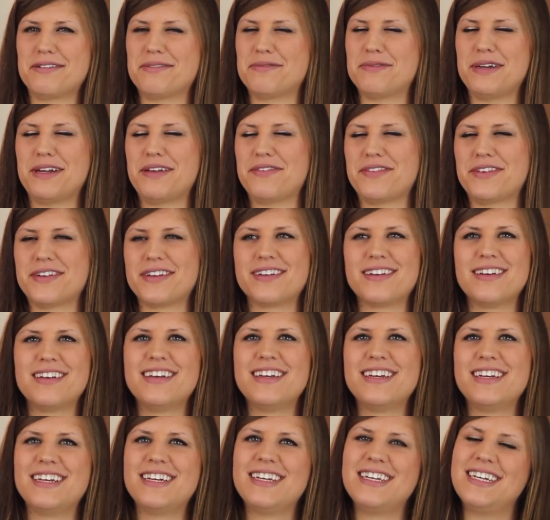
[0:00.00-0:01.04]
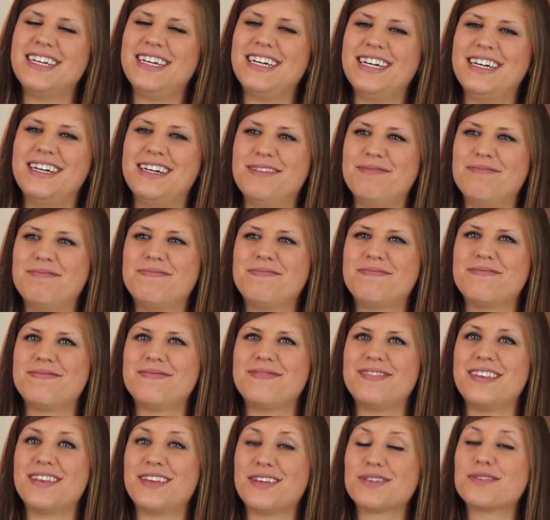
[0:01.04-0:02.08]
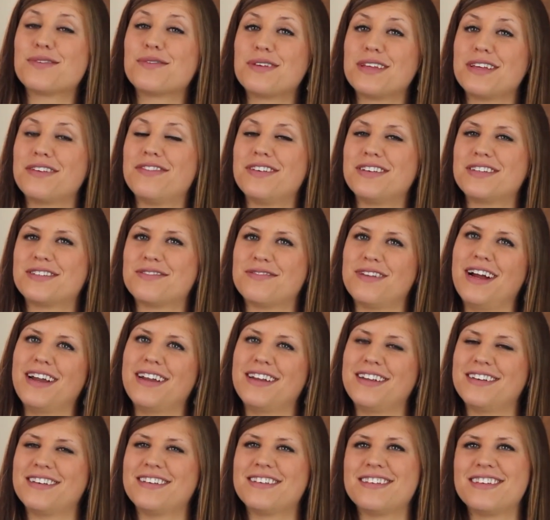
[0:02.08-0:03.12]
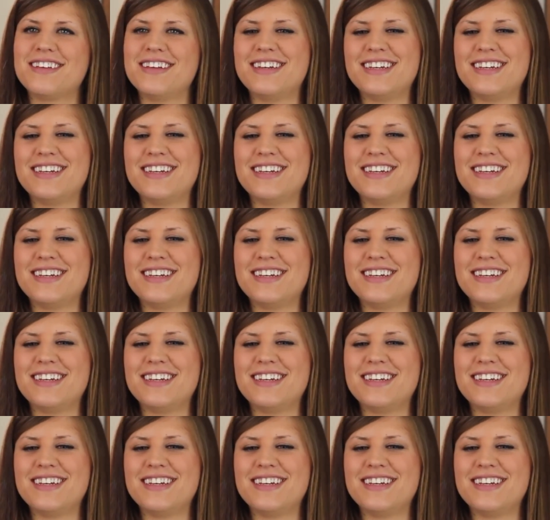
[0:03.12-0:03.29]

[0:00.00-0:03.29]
or whatever. Those were really fun to ride in.